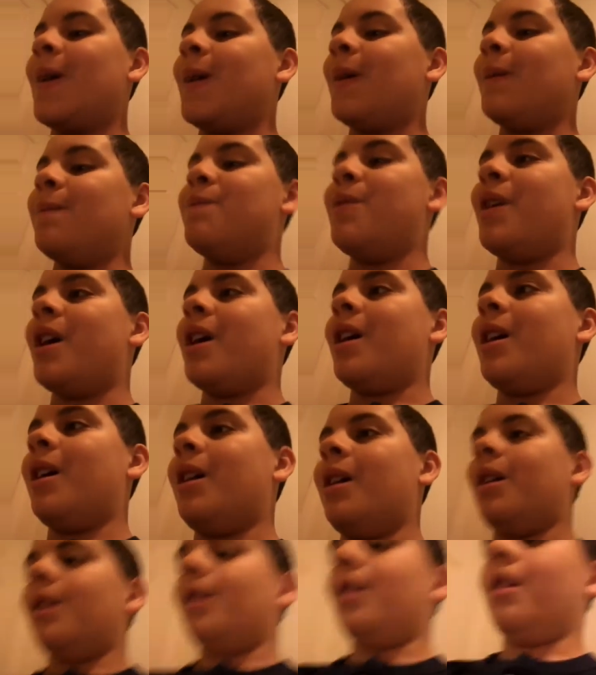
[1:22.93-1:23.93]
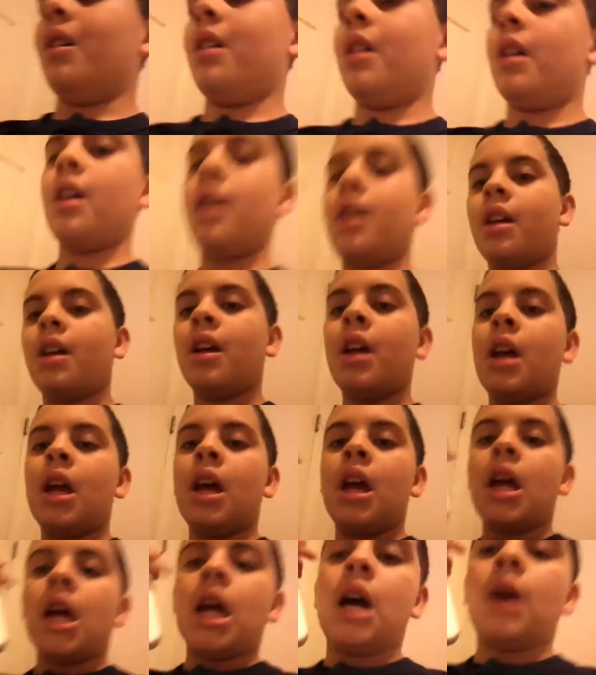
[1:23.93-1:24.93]
But I
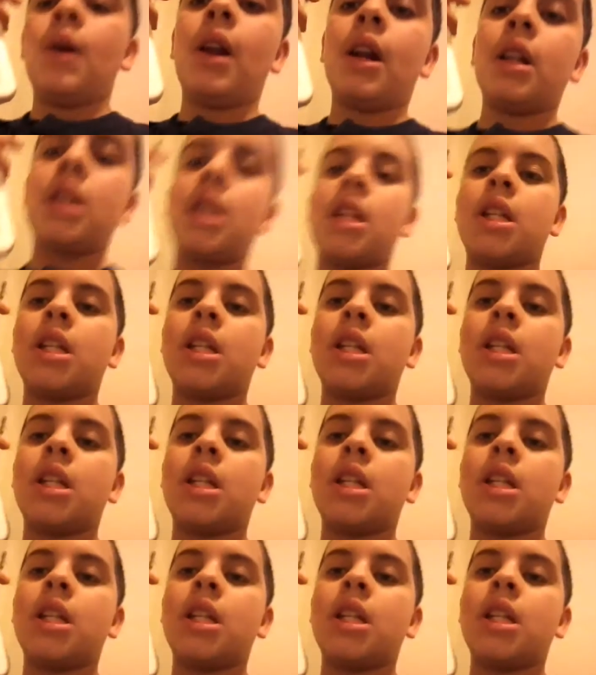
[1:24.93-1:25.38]
want